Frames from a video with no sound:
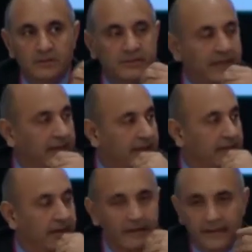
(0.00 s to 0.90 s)
and
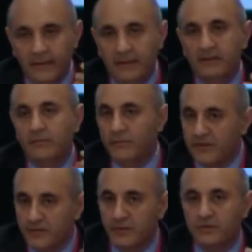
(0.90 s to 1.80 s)
idea
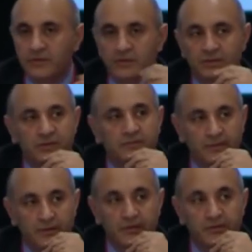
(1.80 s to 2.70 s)
researchers to
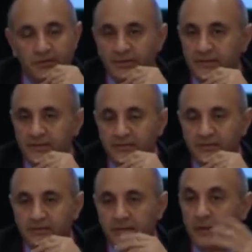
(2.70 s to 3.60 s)
flourish in this
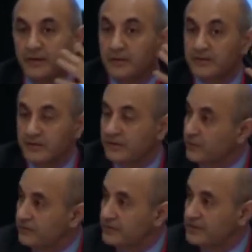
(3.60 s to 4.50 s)
industry, whether it's a
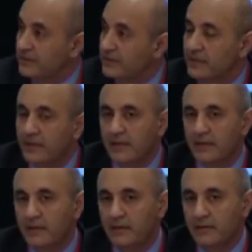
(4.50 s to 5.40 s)
university
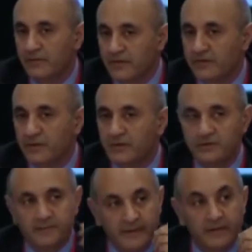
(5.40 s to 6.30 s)
research,
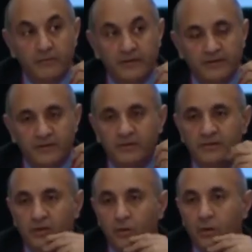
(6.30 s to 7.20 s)
funded research,
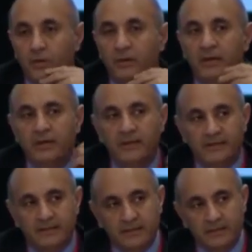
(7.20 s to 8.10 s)
or it's
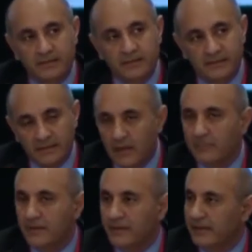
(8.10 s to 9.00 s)
a
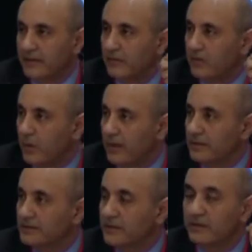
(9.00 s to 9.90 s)
company that requires
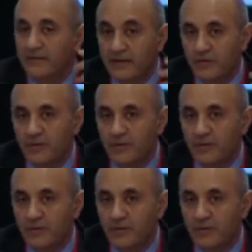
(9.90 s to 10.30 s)
innovation.